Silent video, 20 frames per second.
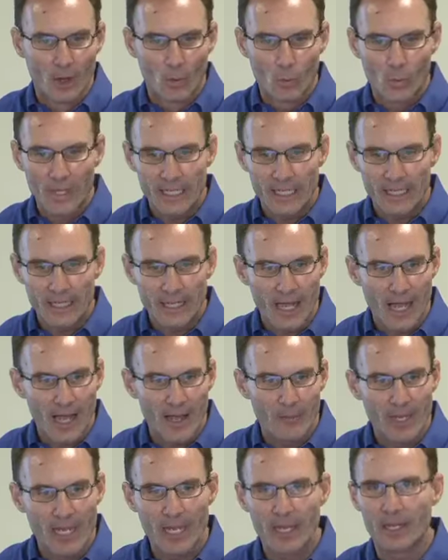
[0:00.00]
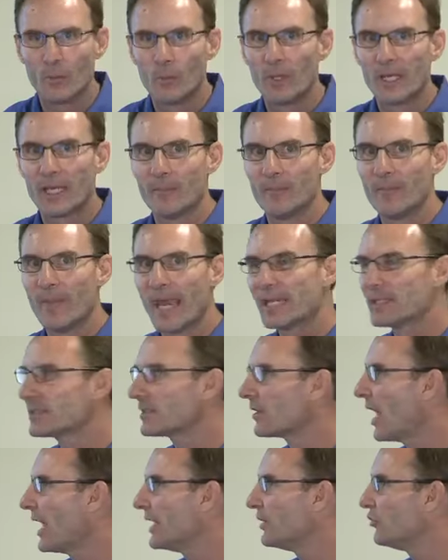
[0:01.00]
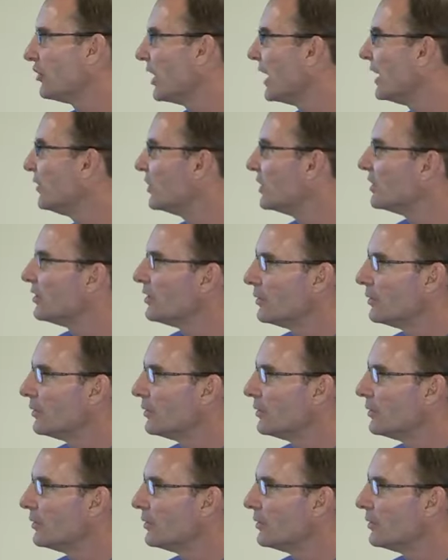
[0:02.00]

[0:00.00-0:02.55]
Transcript: we can come in and we can make slight changes